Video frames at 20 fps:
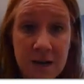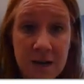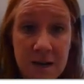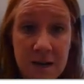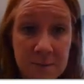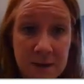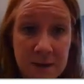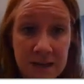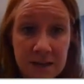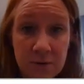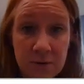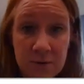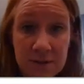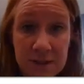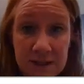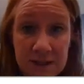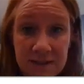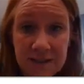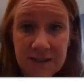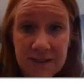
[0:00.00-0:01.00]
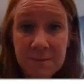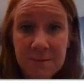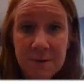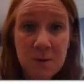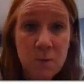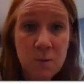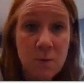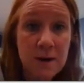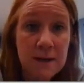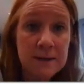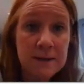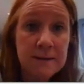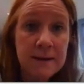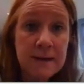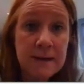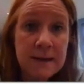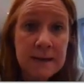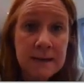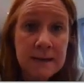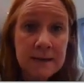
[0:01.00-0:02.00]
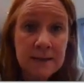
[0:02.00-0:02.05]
on my cosine is going to be 1.